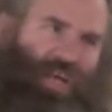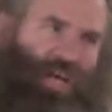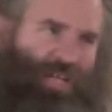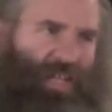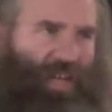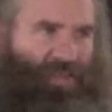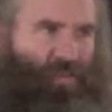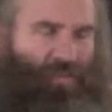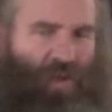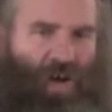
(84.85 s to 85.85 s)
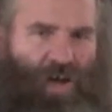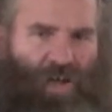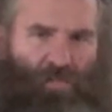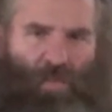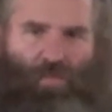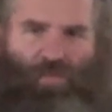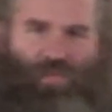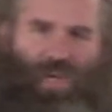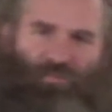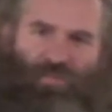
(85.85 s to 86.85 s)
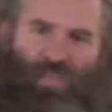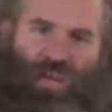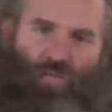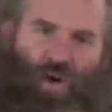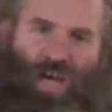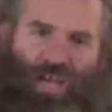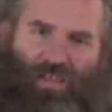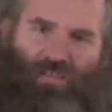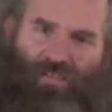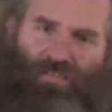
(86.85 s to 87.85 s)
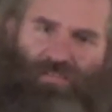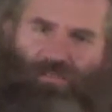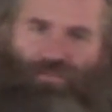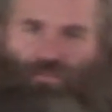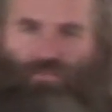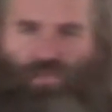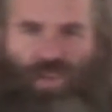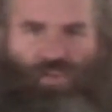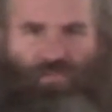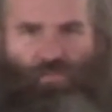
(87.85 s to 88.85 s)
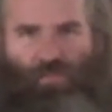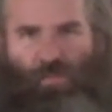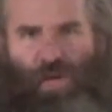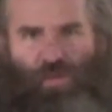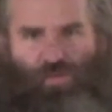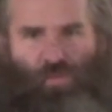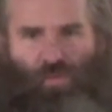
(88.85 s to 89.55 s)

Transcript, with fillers: like that goes on and people just kind of stay quiet because Americans don't